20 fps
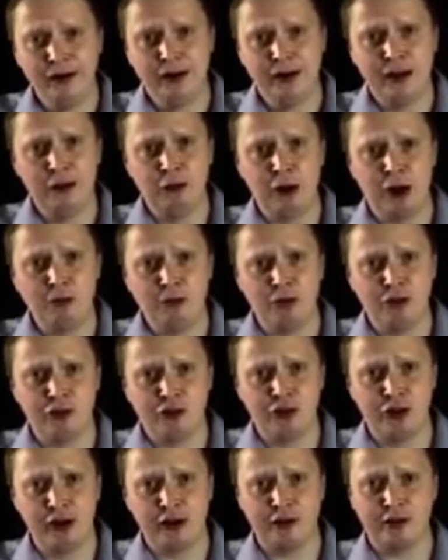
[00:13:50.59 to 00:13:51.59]
He won't
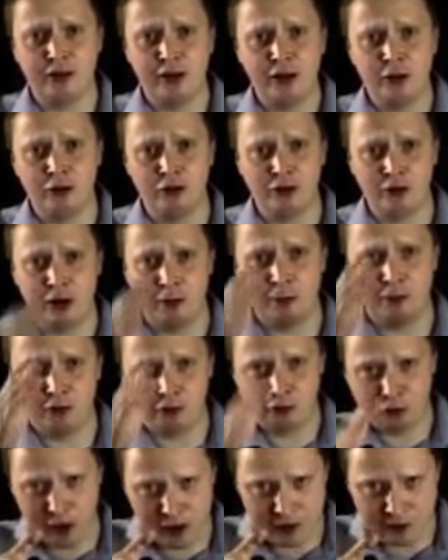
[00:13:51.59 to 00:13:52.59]
retreat, he'll just come
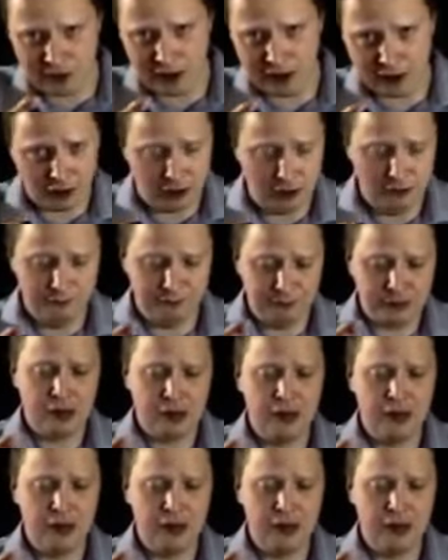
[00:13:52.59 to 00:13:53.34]
straight at you.